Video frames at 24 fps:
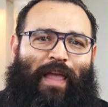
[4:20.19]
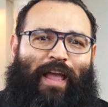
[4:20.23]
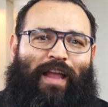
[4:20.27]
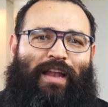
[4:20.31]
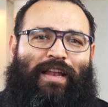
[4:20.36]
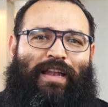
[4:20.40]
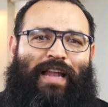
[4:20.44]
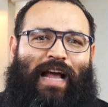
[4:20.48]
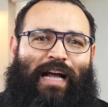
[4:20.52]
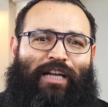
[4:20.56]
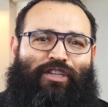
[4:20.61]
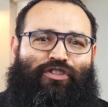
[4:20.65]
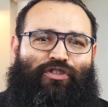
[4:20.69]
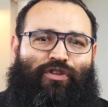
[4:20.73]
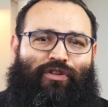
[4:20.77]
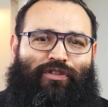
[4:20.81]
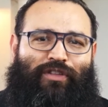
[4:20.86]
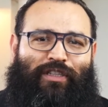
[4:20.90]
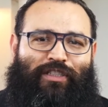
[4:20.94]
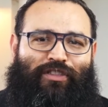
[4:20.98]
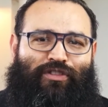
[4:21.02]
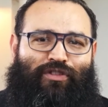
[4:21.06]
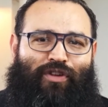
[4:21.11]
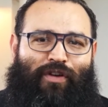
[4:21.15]
and
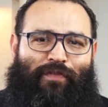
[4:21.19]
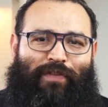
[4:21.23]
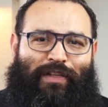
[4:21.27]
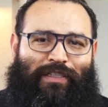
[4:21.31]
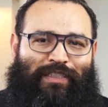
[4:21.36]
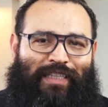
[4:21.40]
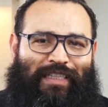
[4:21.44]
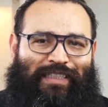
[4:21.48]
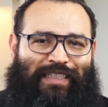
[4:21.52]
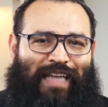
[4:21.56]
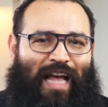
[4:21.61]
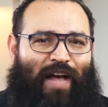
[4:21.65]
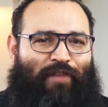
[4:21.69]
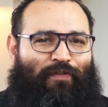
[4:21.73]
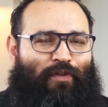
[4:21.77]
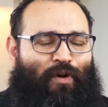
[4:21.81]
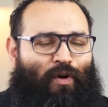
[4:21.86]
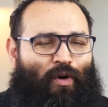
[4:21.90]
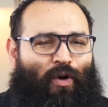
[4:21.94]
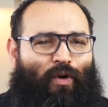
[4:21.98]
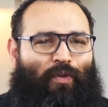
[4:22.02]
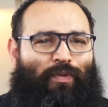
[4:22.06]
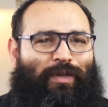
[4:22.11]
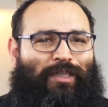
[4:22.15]
natural disturbances
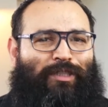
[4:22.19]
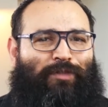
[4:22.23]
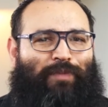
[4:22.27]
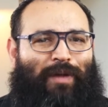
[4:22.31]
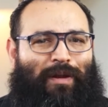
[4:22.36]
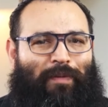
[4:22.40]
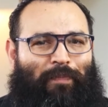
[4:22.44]
have always